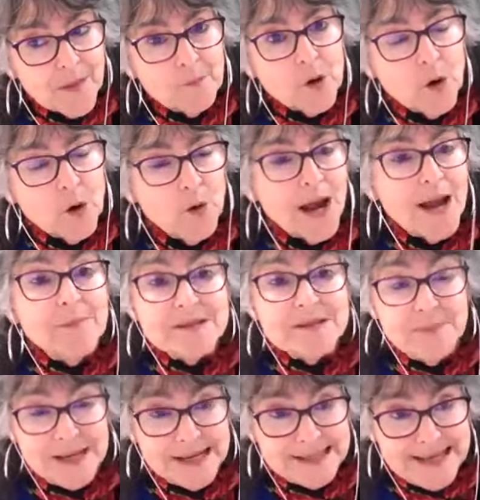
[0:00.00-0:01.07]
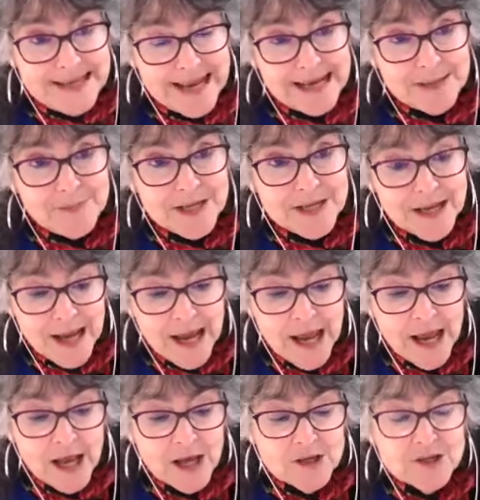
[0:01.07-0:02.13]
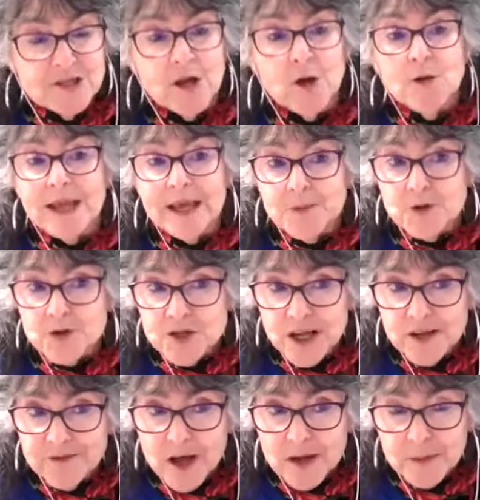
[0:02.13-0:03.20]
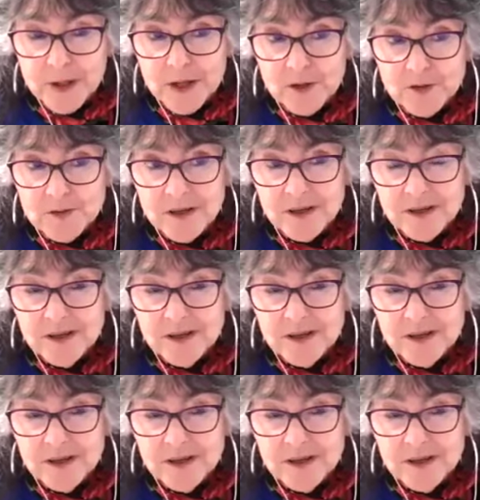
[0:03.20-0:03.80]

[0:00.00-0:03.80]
program is being taped, so keep yourself on mute.